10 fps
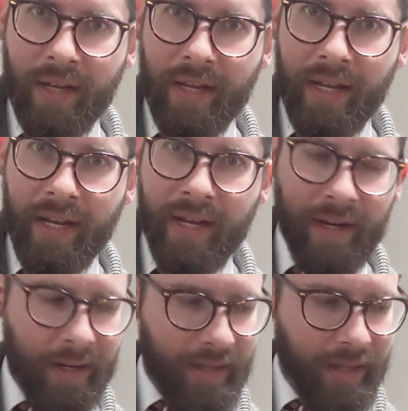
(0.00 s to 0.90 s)

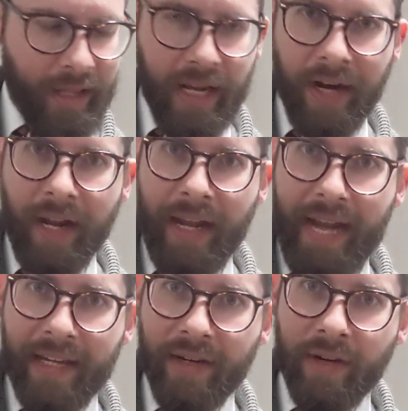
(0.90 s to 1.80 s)
And then I
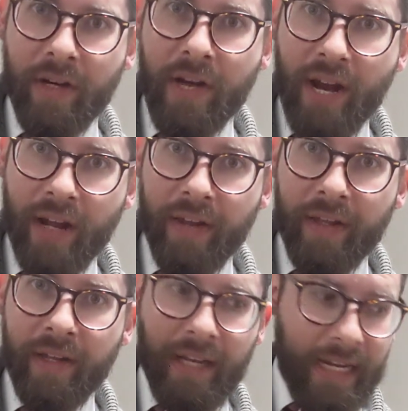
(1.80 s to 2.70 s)
ended on
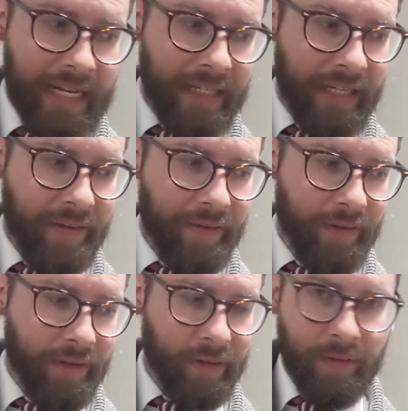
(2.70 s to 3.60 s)
another E7